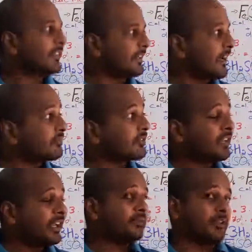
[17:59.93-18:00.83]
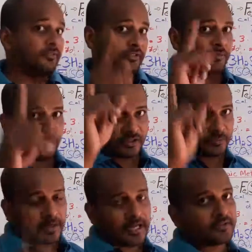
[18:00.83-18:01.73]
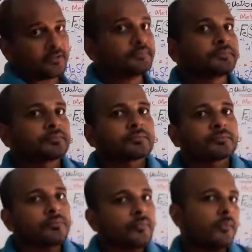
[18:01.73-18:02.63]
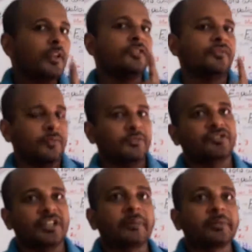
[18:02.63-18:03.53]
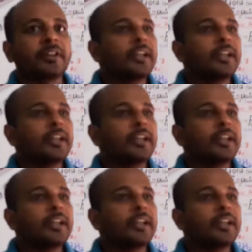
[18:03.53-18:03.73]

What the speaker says: And after that, one of the important part from this chapter,